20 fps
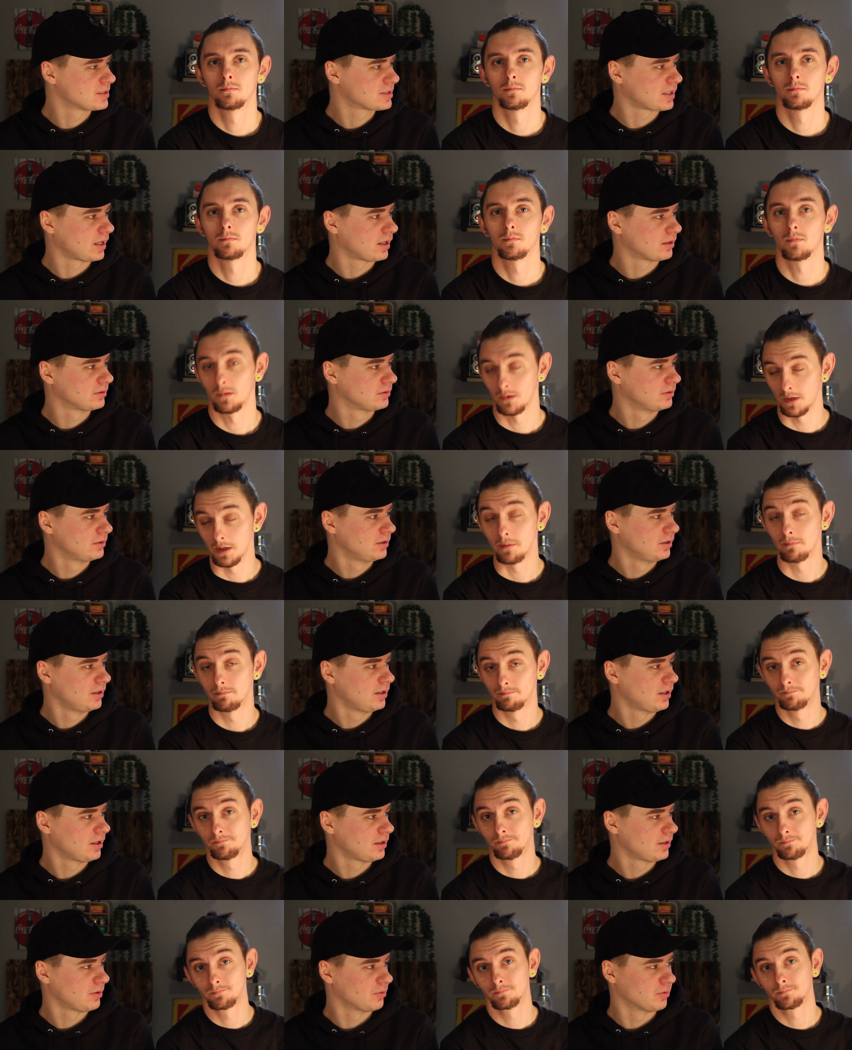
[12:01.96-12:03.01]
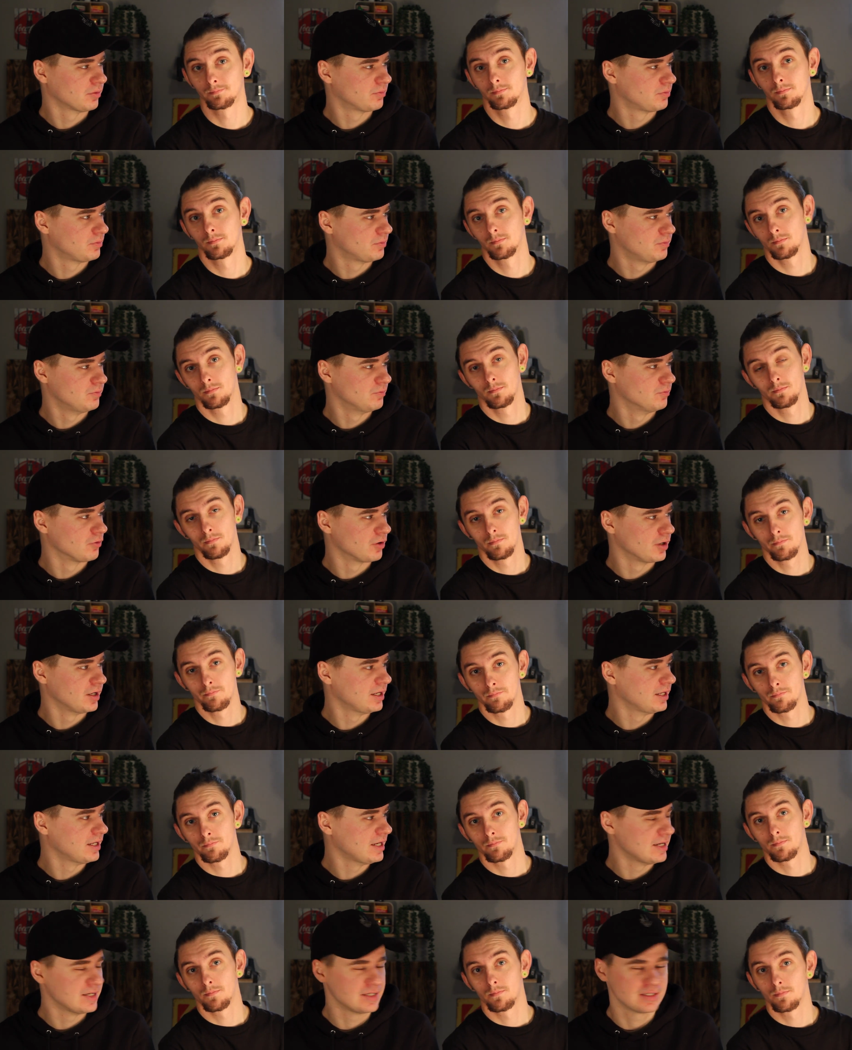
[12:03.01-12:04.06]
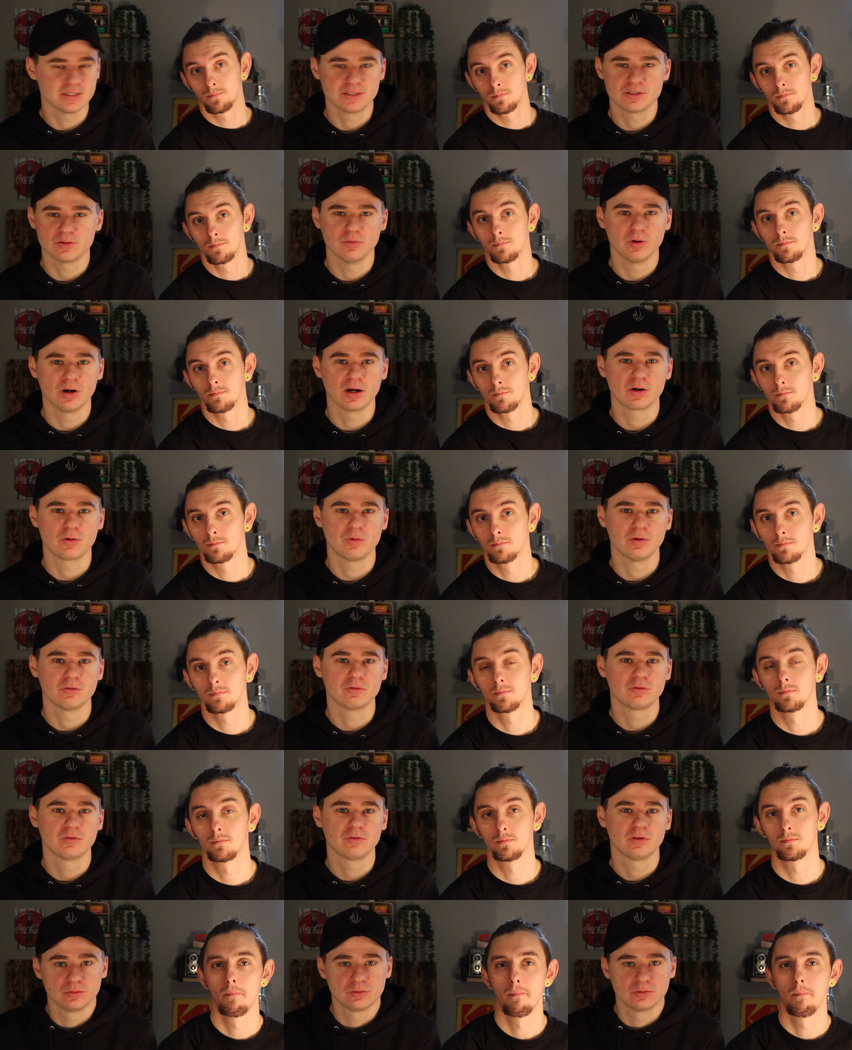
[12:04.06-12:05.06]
Speaker 1: to scan. Yeah. They were really easy to work with.